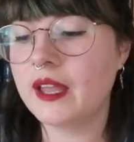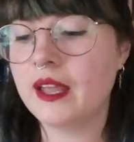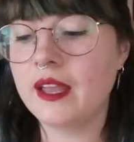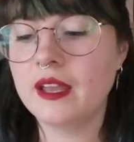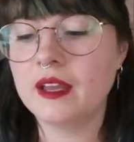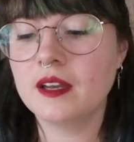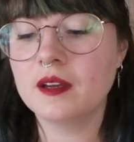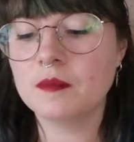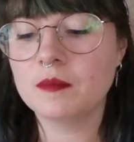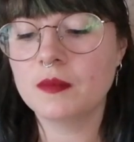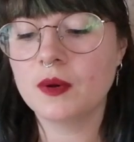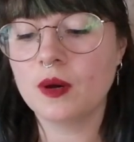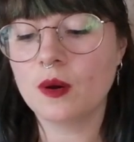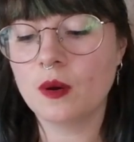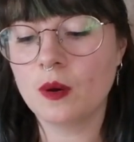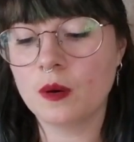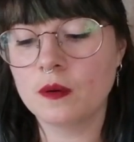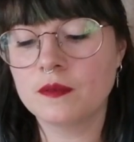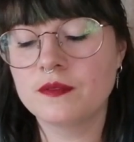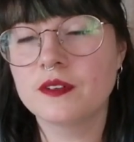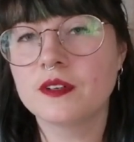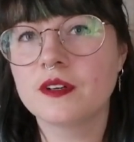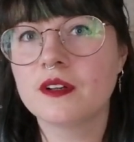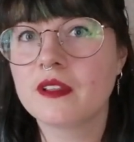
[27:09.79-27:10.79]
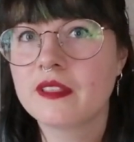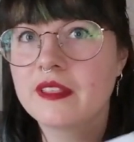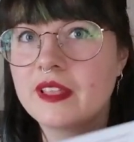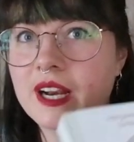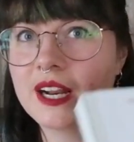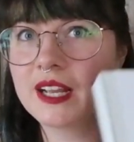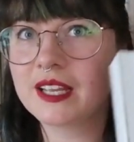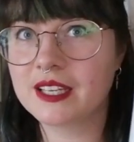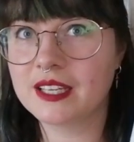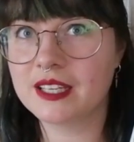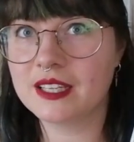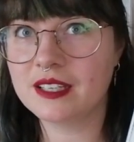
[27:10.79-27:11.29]
am hopeful that
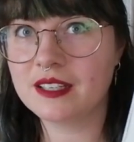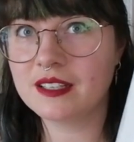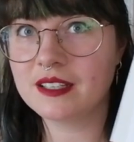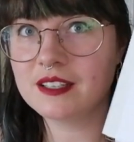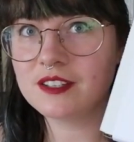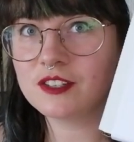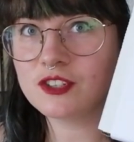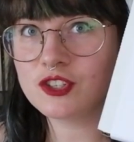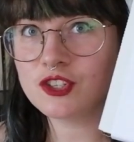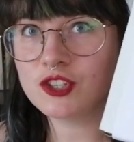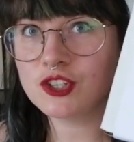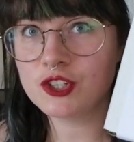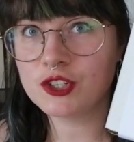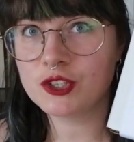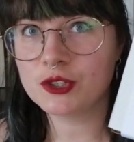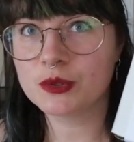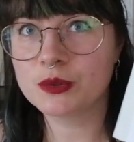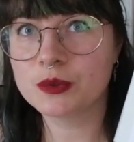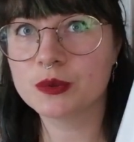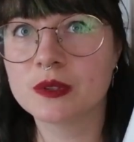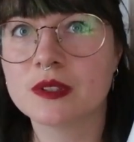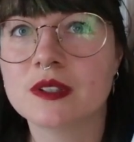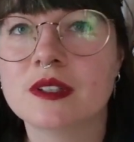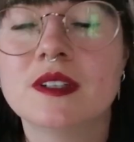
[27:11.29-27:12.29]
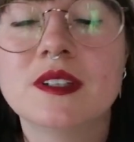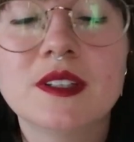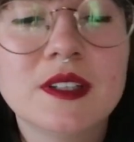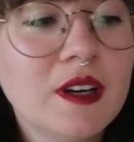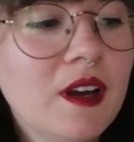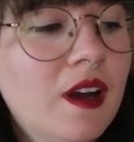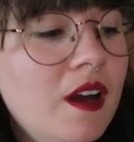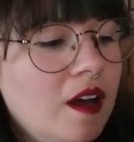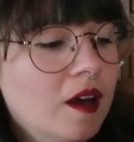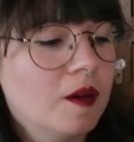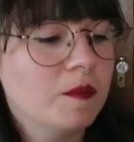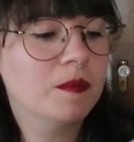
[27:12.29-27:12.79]
I can do
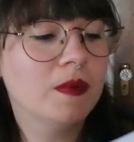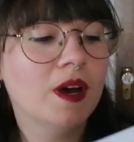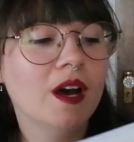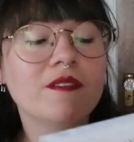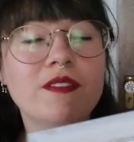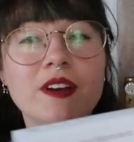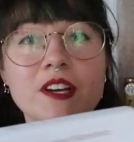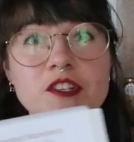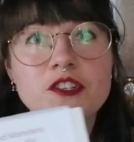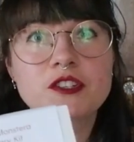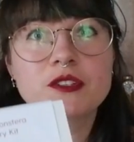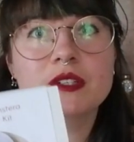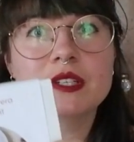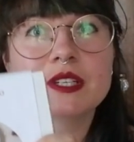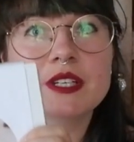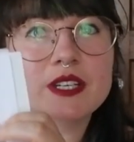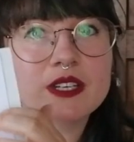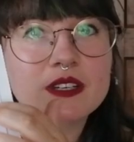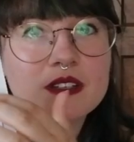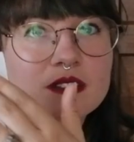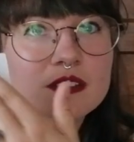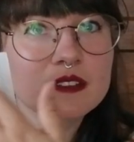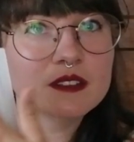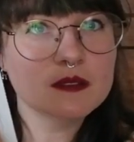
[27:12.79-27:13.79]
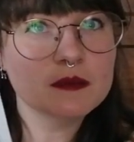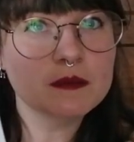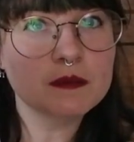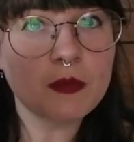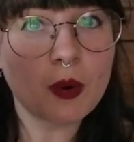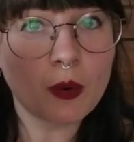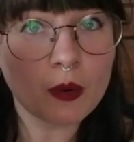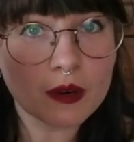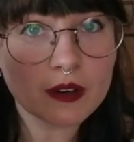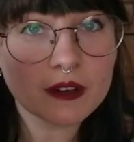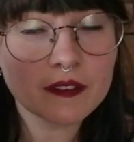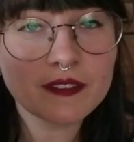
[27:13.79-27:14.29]
um, eventually
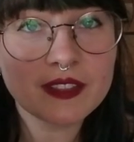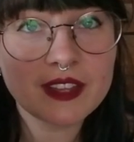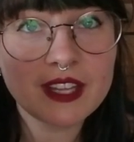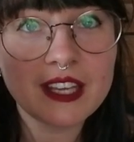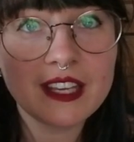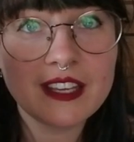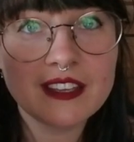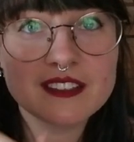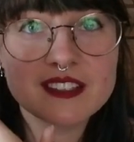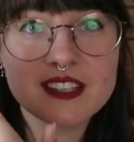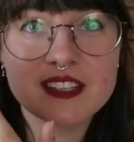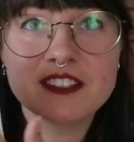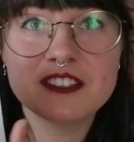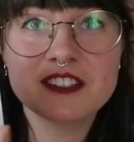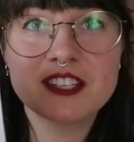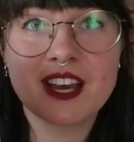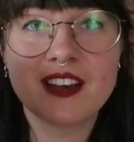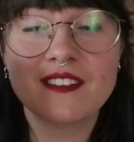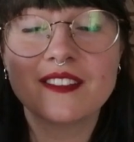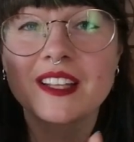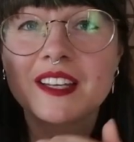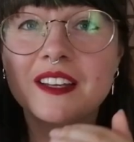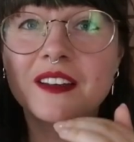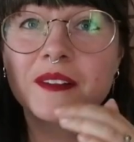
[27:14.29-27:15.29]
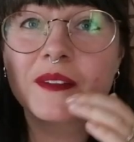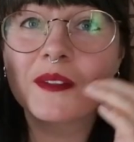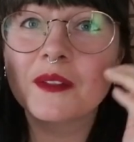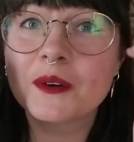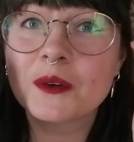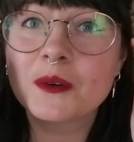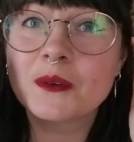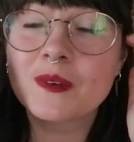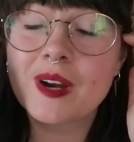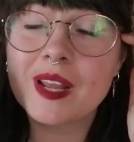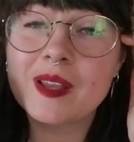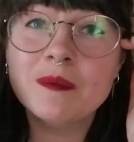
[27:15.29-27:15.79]
more of these and just have like a
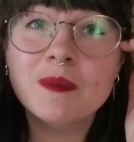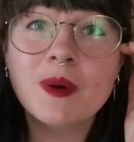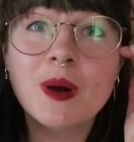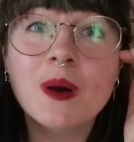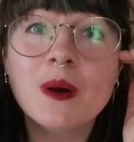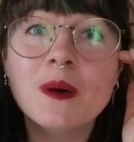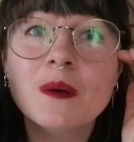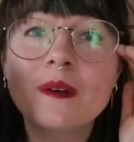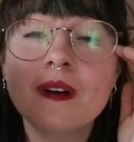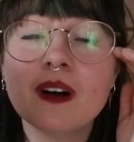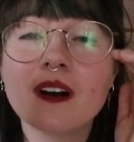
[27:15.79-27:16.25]
little rainbow